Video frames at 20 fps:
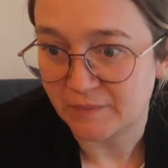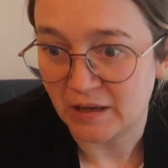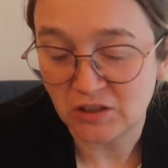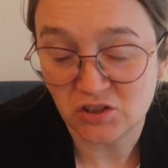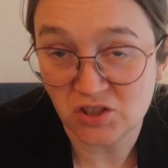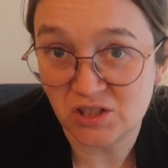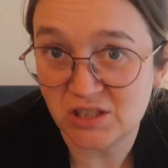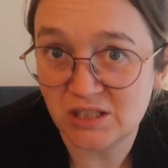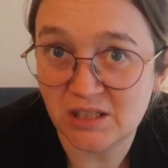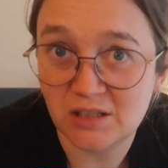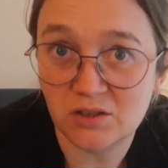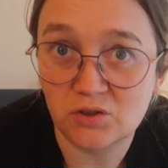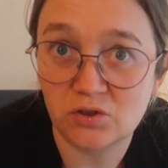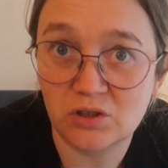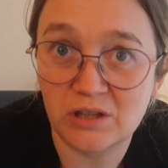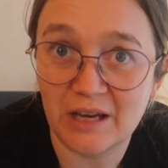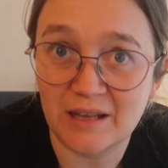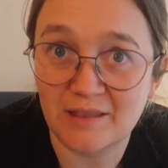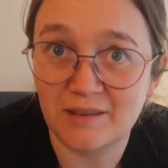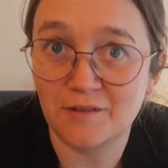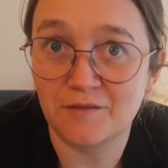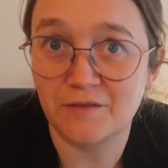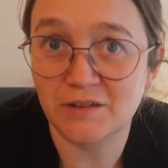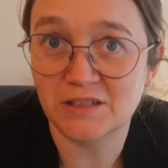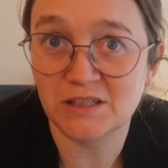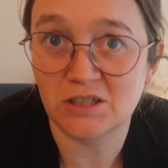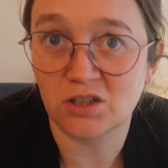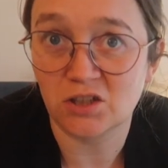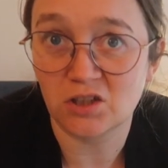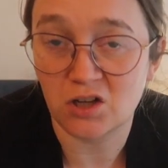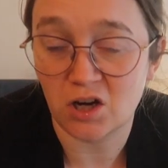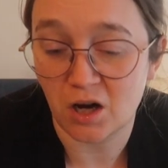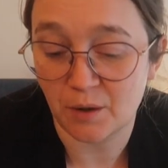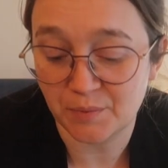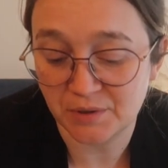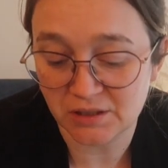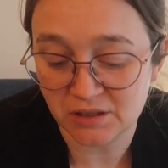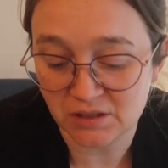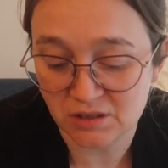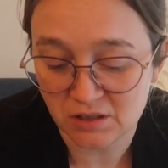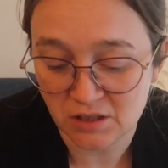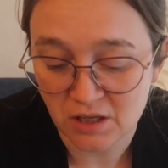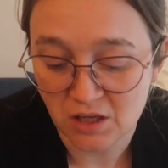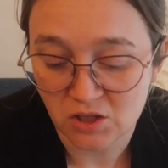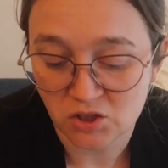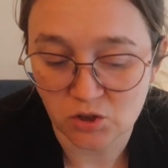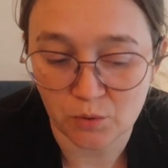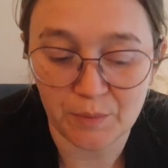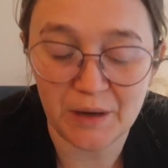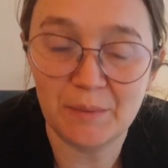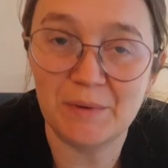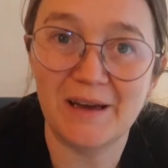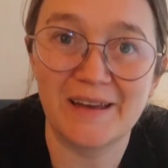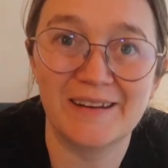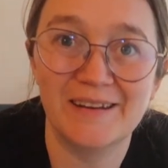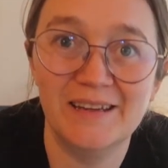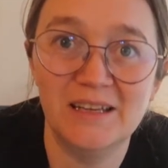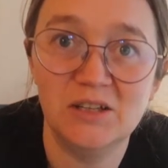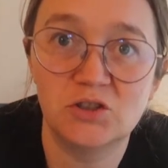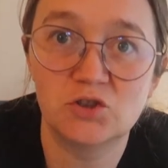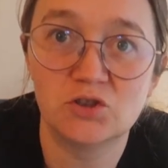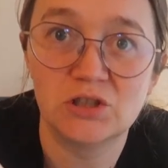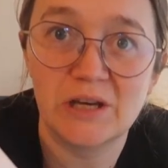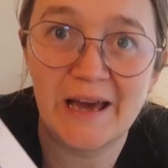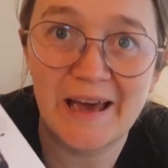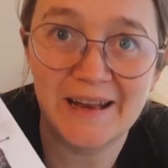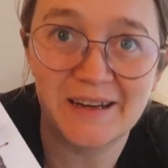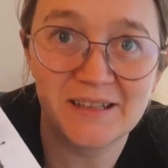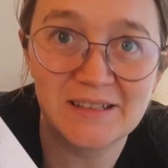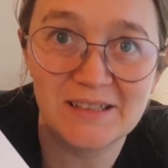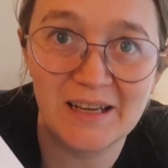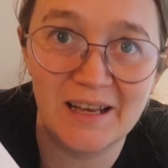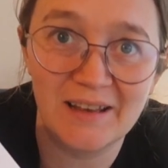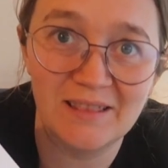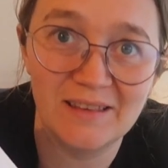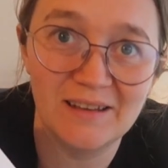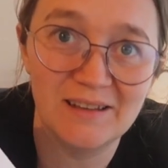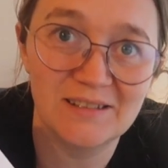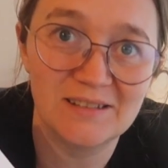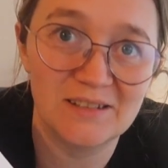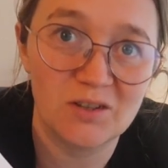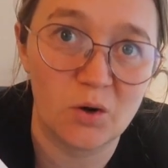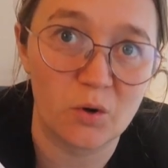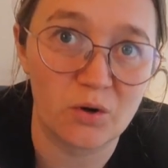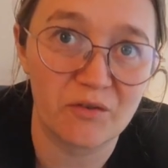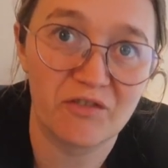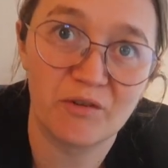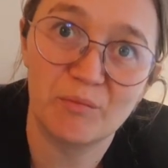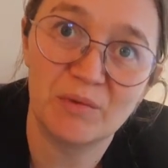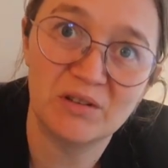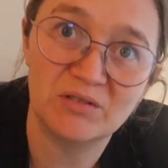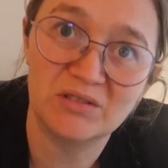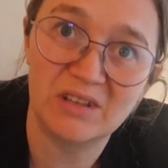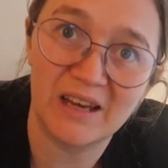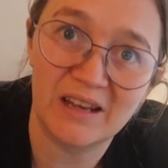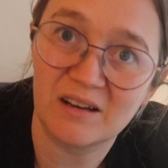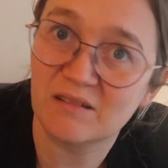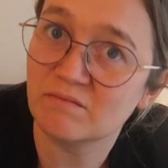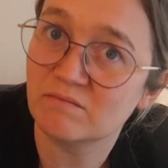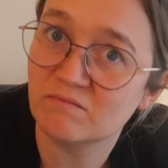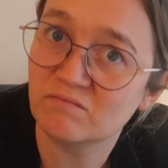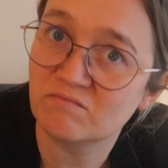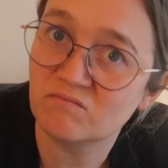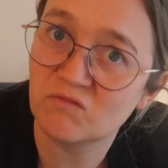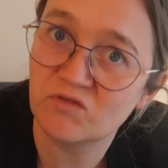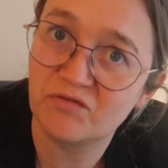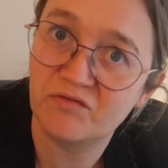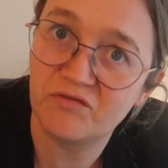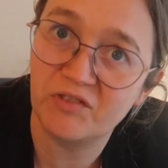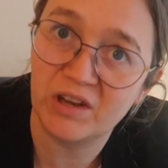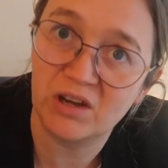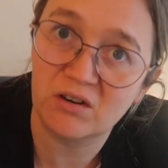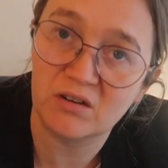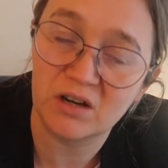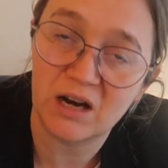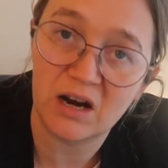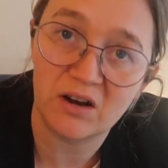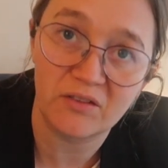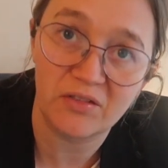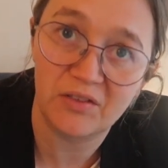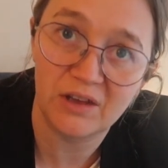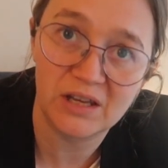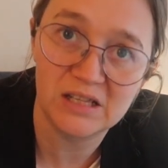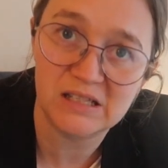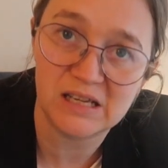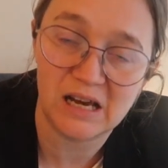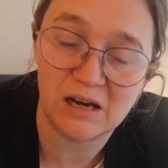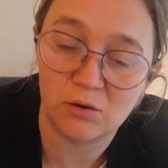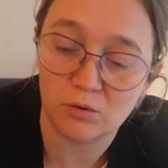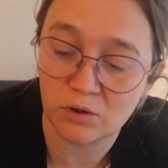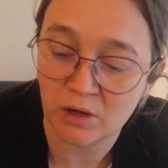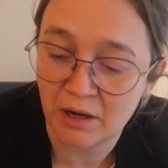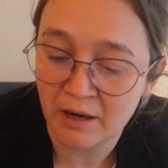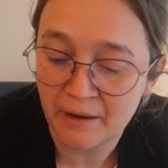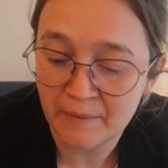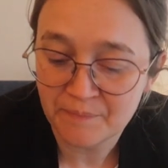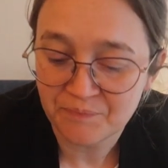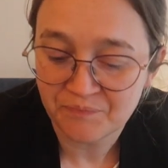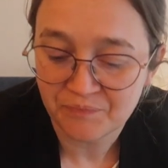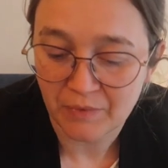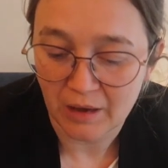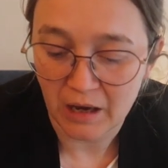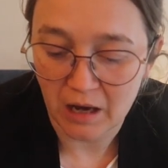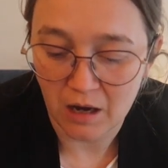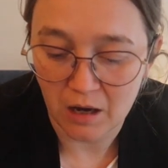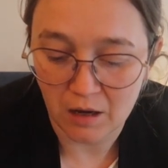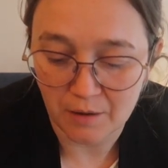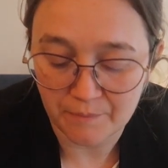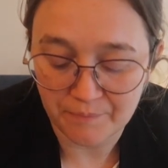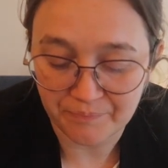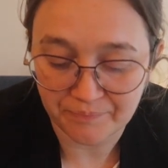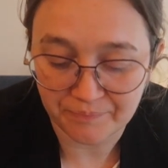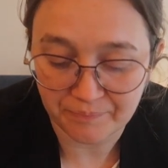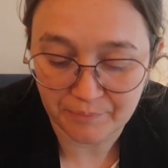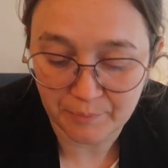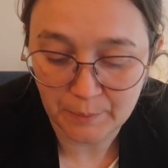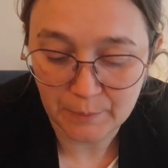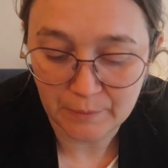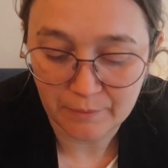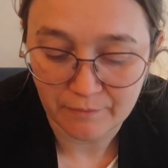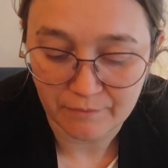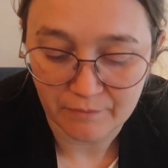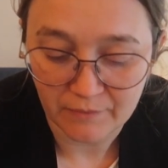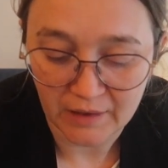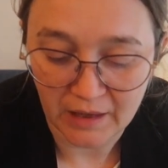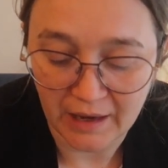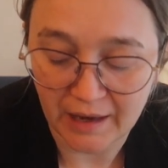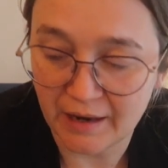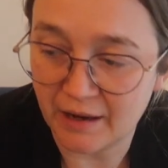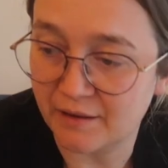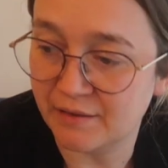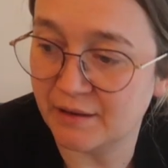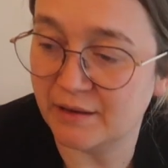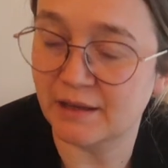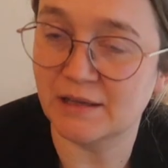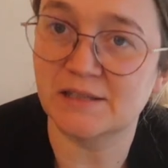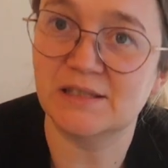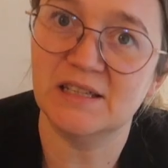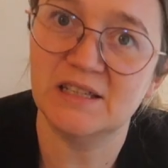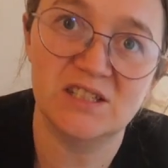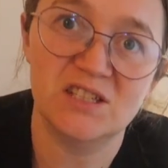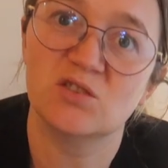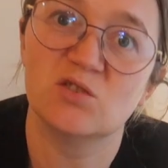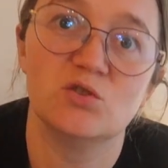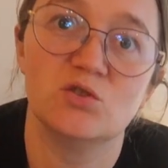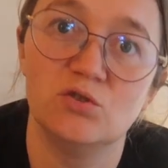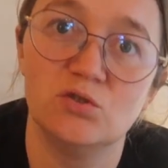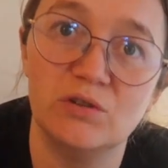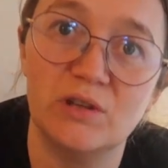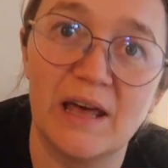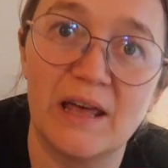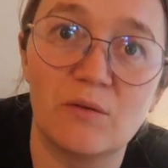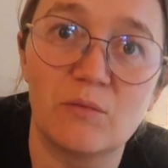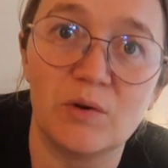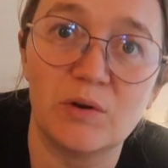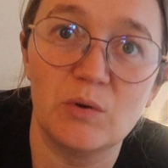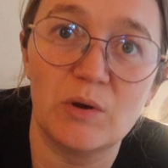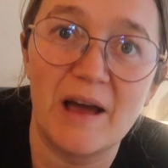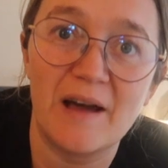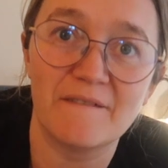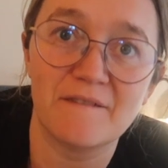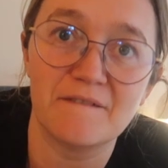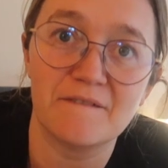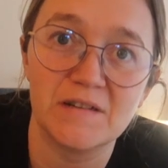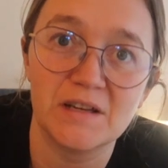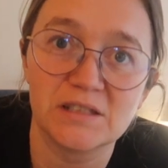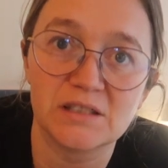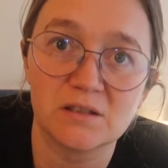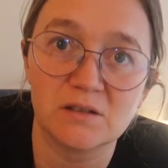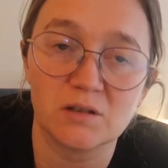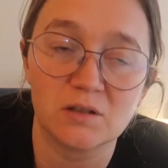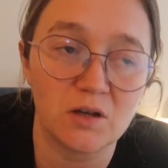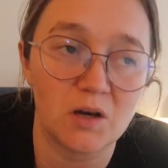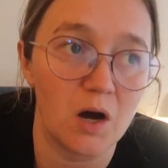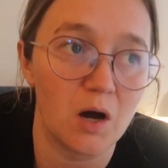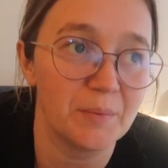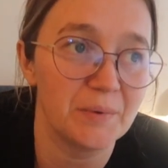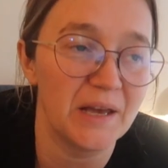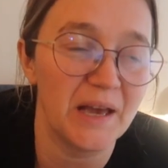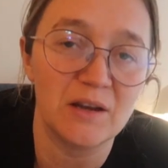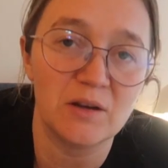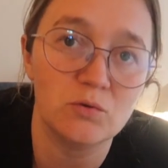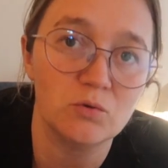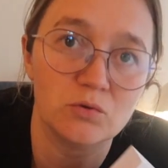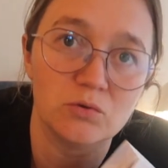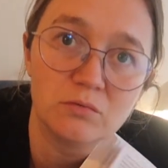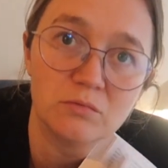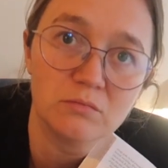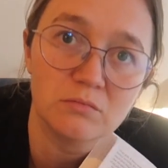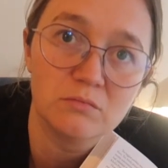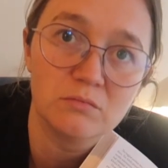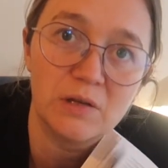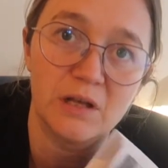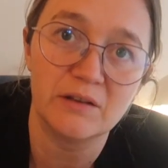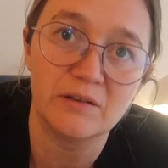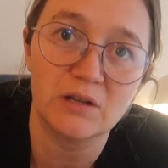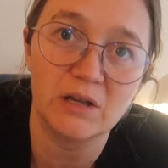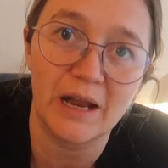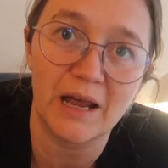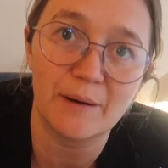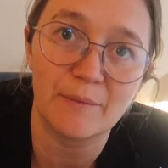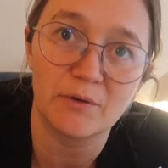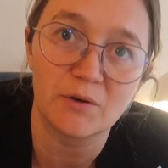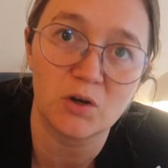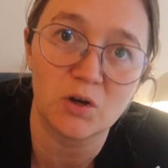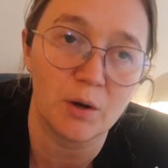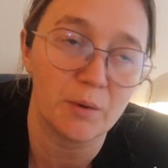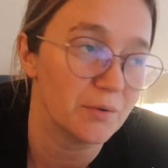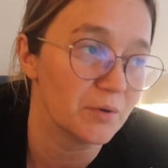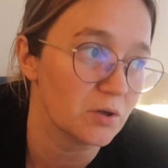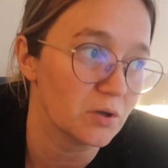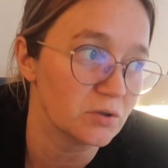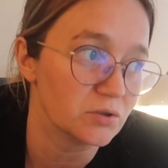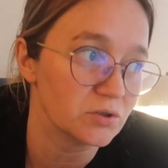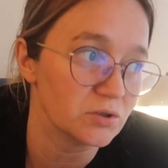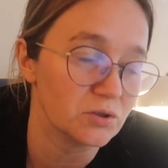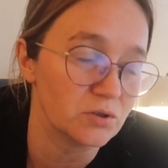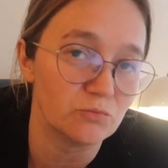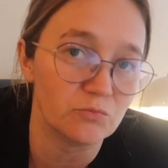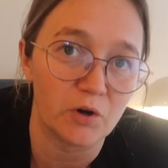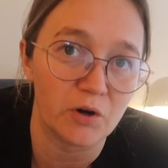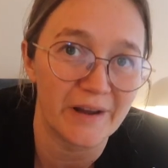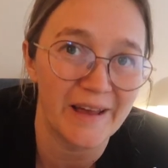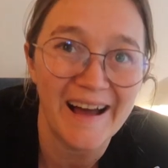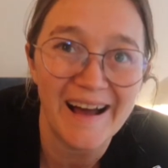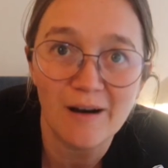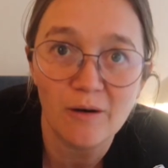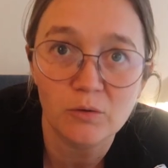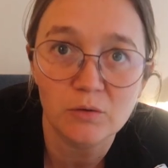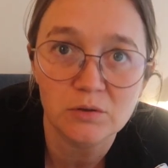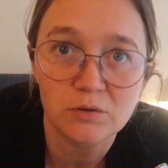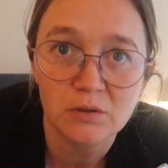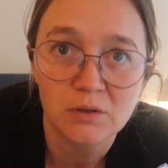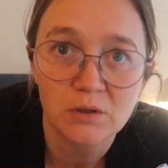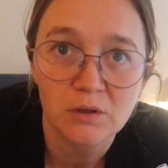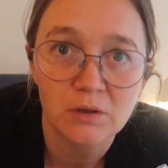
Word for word: I just needed to get the physical copies, so maybe I need to annotate these in order for me to get figure things out. Um, and I think that's easier to do that when you have a physical copy and you, the library copy doesn't run out